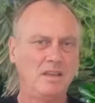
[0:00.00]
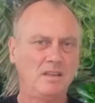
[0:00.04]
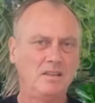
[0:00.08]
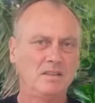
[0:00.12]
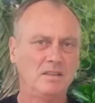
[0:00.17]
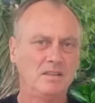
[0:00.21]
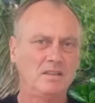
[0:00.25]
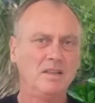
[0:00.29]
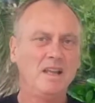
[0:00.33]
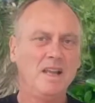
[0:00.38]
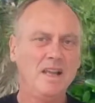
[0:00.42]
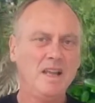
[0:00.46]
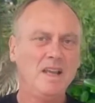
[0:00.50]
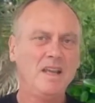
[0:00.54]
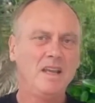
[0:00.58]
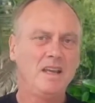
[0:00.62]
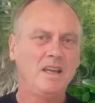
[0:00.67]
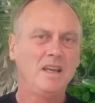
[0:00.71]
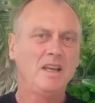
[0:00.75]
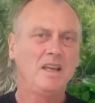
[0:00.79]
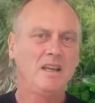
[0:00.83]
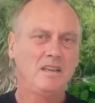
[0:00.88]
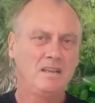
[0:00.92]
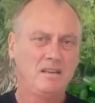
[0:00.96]
You can
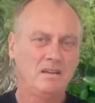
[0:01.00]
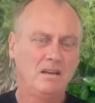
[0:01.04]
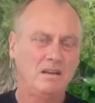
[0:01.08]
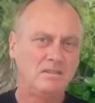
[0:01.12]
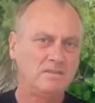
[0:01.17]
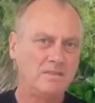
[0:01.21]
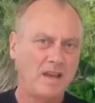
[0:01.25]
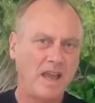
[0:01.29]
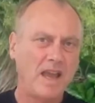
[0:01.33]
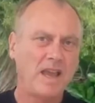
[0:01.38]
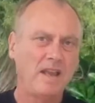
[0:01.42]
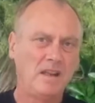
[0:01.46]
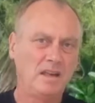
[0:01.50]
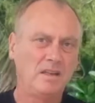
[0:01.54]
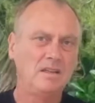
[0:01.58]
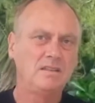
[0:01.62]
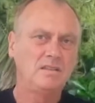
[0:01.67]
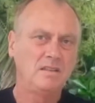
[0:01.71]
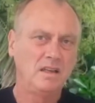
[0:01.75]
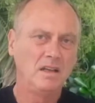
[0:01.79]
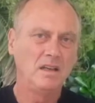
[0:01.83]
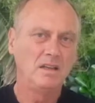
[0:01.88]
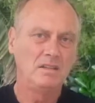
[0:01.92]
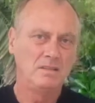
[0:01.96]
hear that I've added
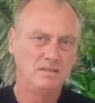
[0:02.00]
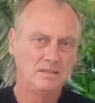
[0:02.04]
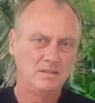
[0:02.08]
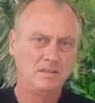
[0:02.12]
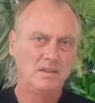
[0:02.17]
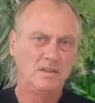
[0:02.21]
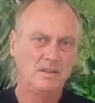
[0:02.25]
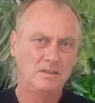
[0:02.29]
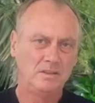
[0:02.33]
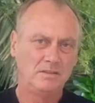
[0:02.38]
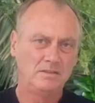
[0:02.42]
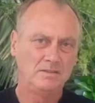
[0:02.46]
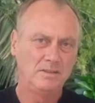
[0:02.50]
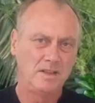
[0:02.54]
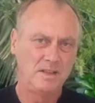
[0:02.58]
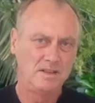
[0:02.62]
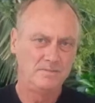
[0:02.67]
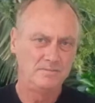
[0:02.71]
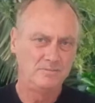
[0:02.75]
a lot of